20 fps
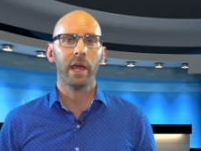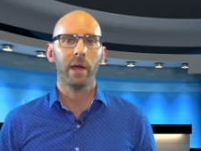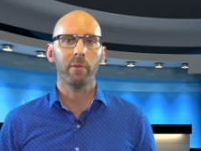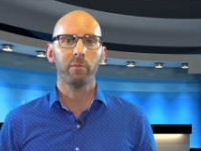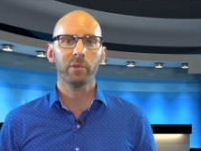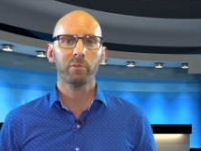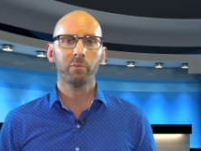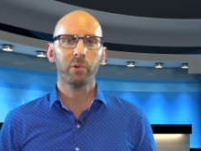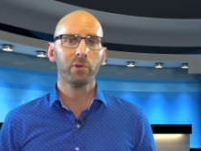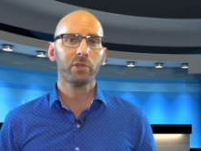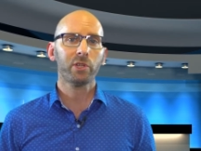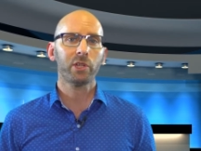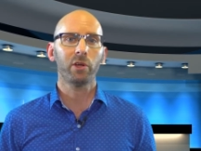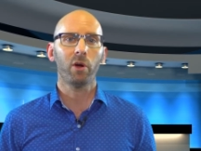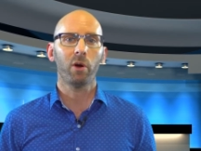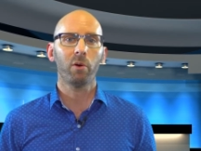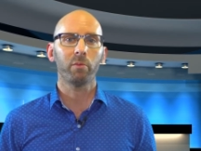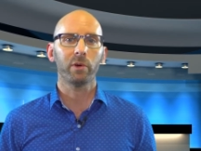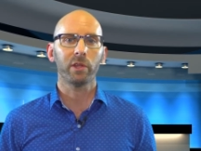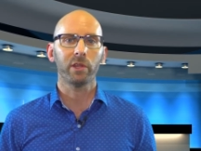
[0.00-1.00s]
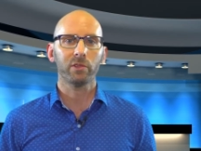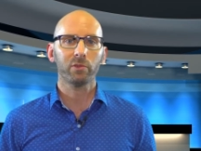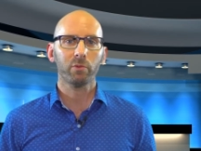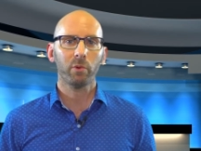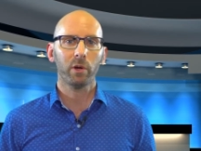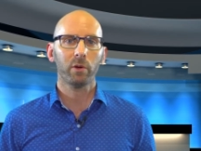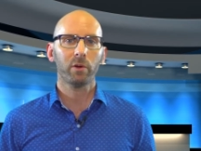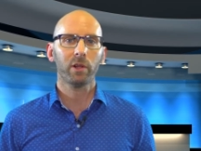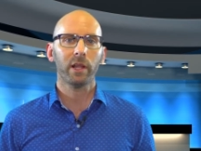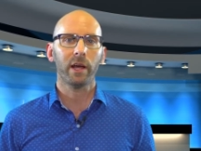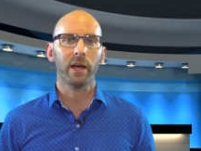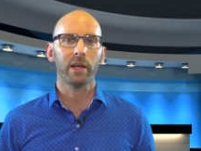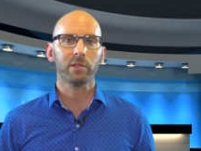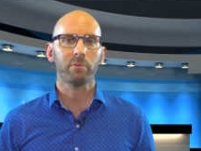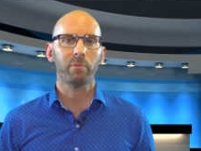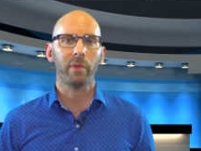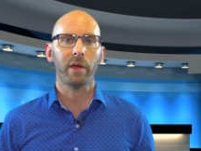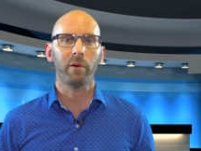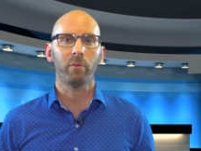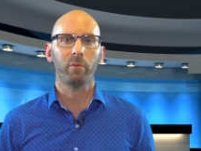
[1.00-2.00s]
and was pushing on with its
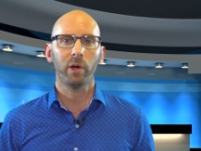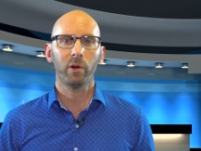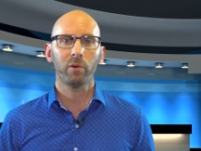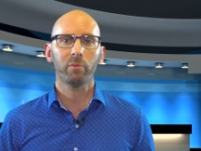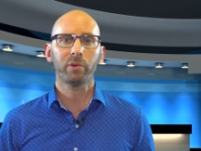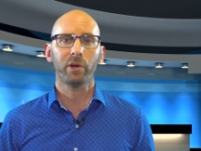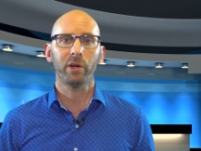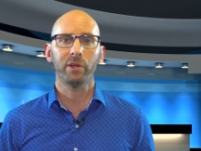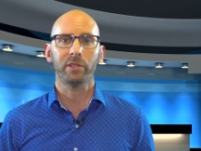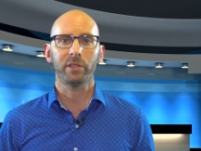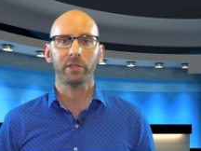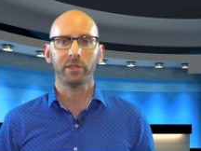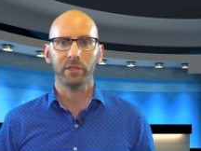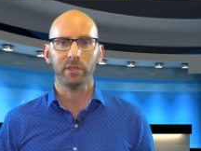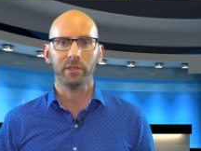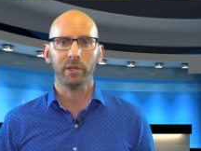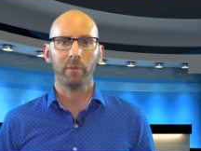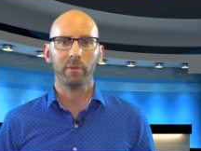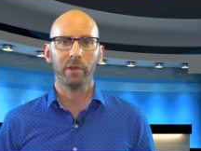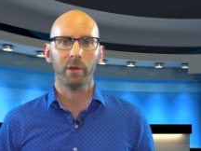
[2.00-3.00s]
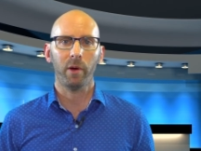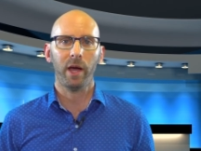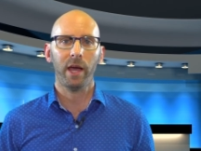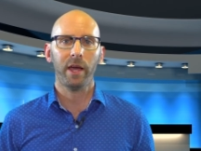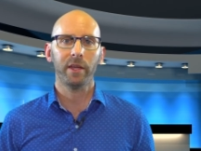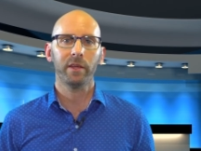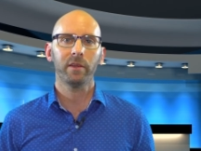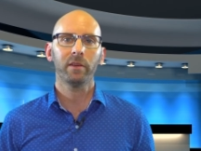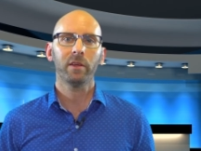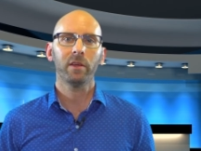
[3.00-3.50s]
world-class Mount Weld project in WA.